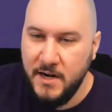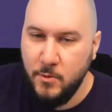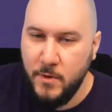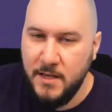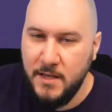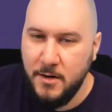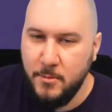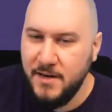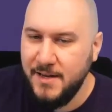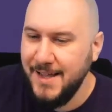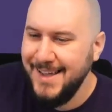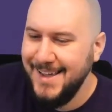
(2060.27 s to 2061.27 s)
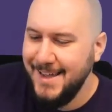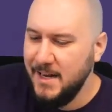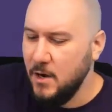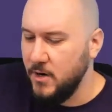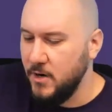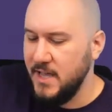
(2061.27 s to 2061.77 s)
away here. But in
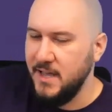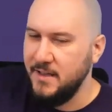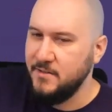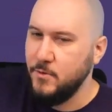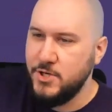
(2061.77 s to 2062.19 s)
our case, our